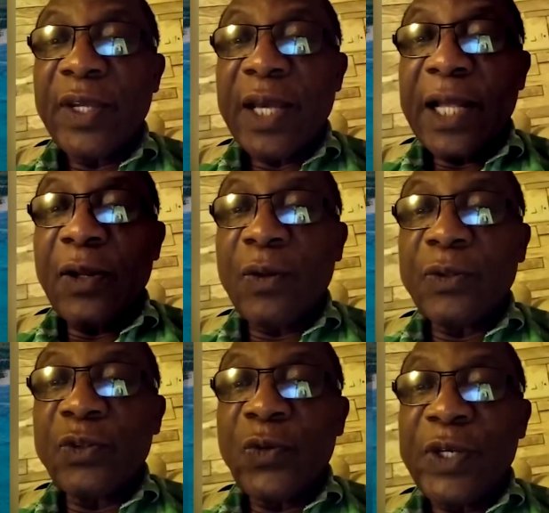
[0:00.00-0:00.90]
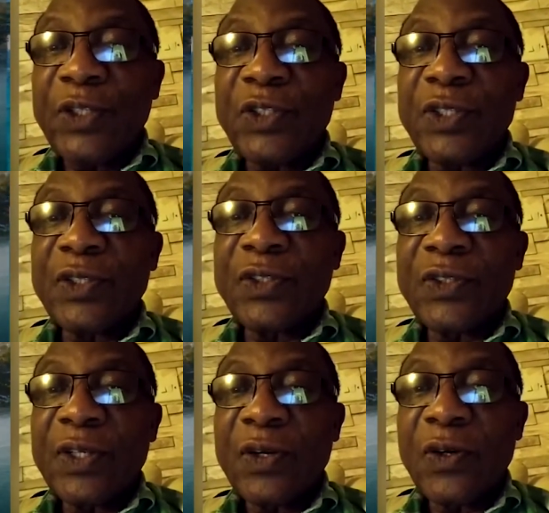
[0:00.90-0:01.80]
along
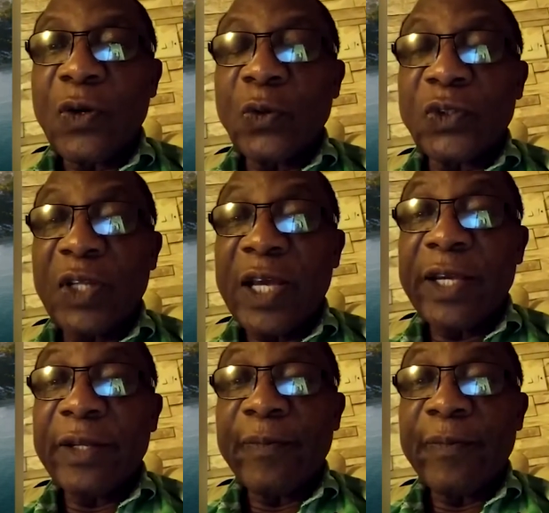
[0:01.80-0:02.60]
Tunisia's coastline.